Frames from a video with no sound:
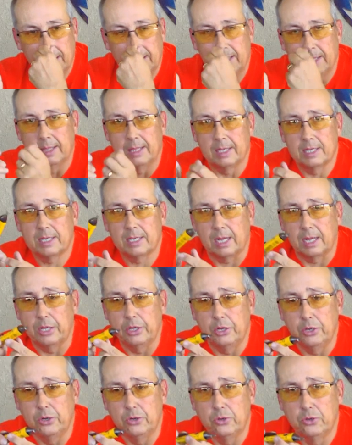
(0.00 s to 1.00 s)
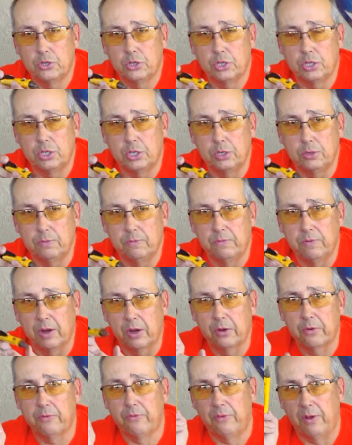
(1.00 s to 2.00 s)
this I use to
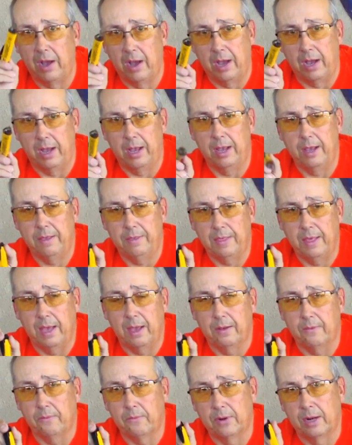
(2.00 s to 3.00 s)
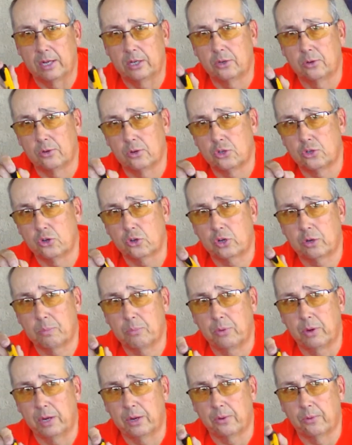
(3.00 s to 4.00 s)
verify that when I turn a circuit
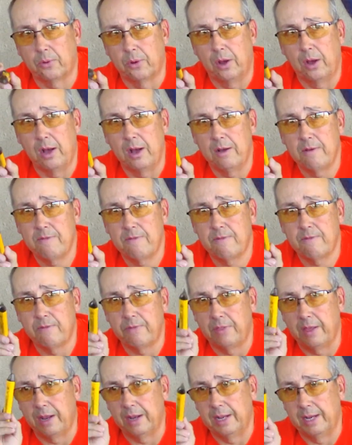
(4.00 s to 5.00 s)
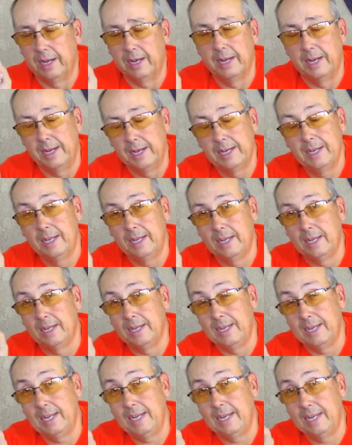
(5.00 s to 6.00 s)
breaker off, that it
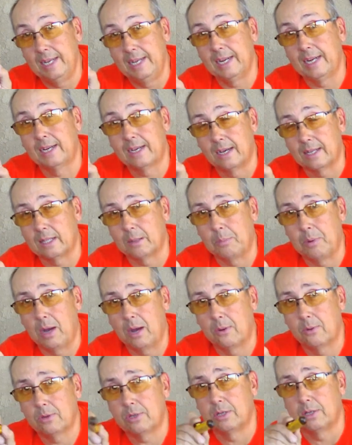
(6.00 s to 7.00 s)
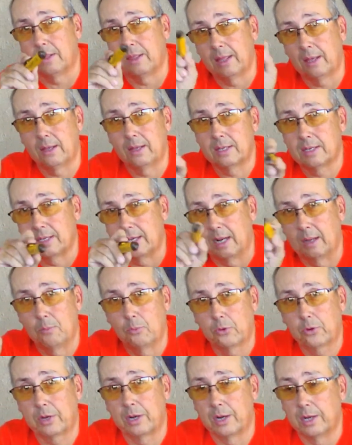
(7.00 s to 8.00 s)
indeed did cut the power to things that I'm
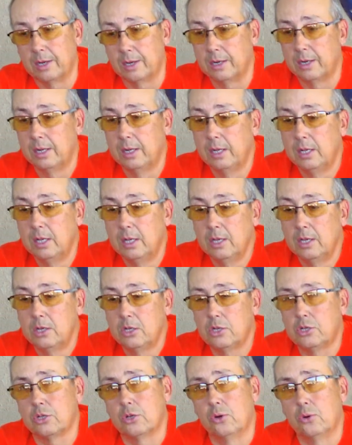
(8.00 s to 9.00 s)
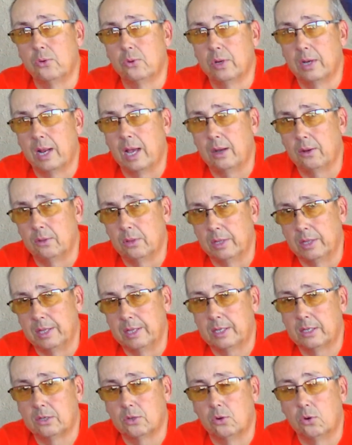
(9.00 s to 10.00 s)
working on. So an
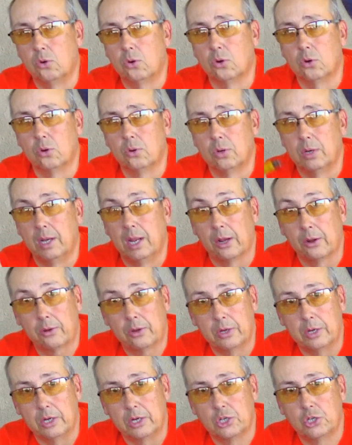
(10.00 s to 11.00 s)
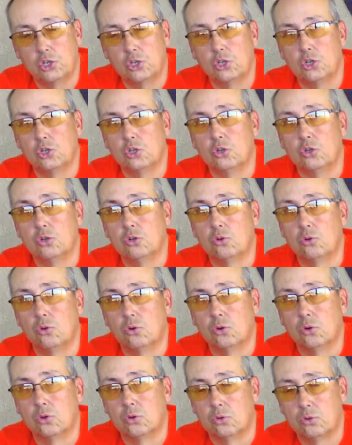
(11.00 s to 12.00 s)
outlet or an air conditioner
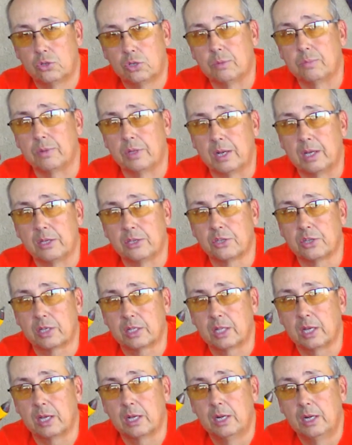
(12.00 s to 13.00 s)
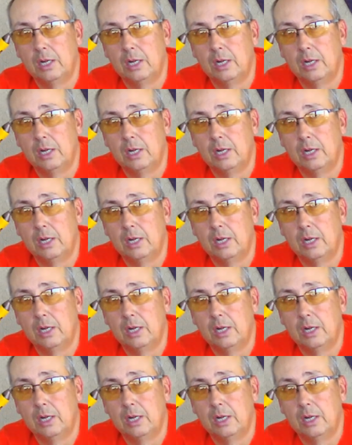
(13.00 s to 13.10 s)
or something else like that.